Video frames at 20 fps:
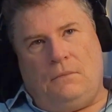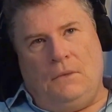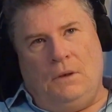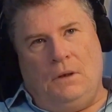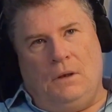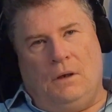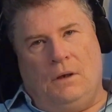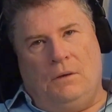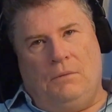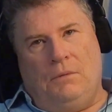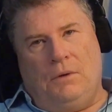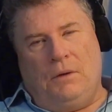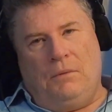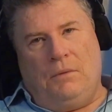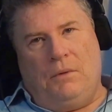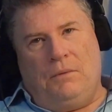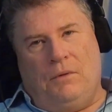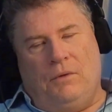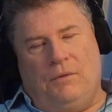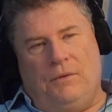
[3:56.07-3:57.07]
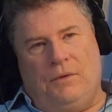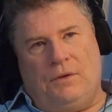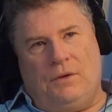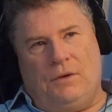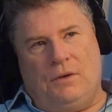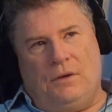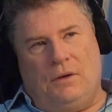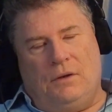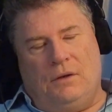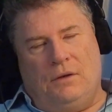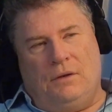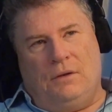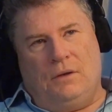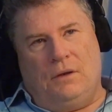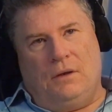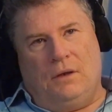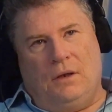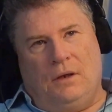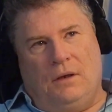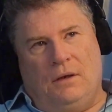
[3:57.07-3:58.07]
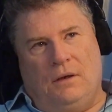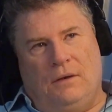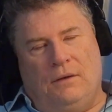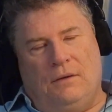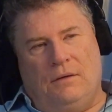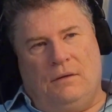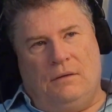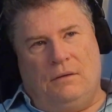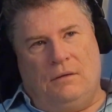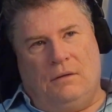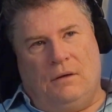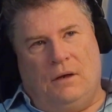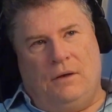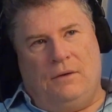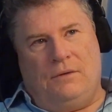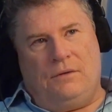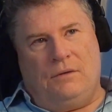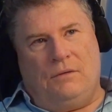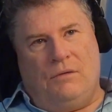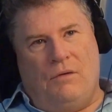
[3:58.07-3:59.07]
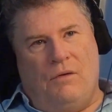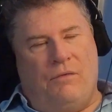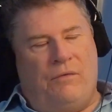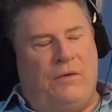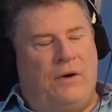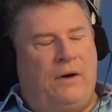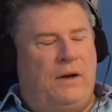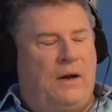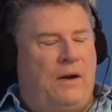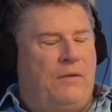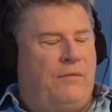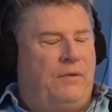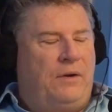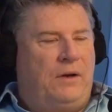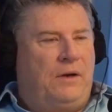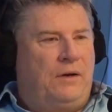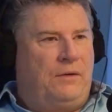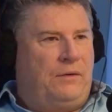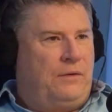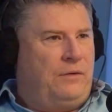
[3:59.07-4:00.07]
when I went over to England, I used to go over every year as a